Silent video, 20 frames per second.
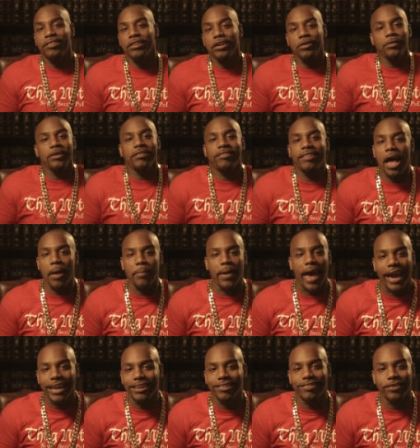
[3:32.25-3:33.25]
shouldn't we stop
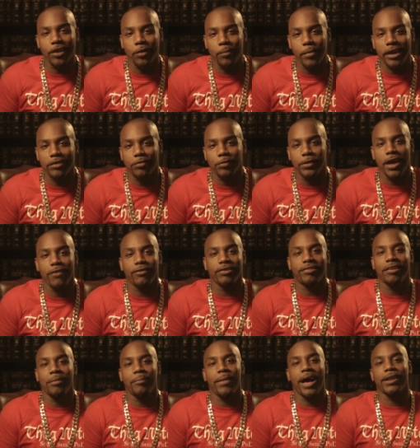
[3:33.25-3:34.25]
hating so much whenever
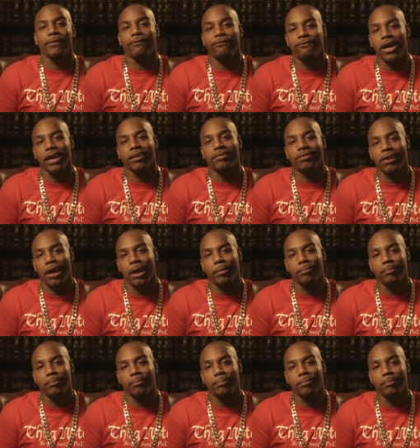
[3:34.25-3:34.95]
somebody f***s